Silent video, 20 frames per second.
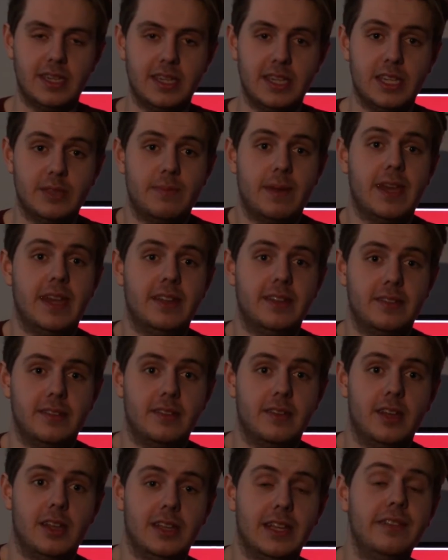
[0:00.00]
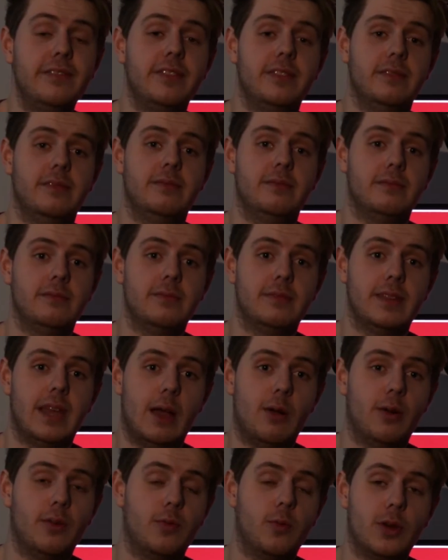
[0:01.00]
he's made a living
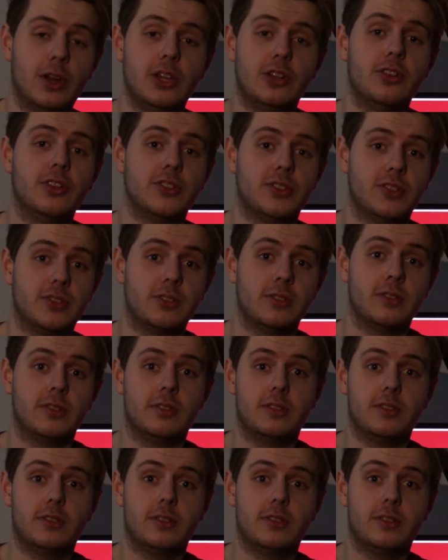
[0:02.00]
out of what he does.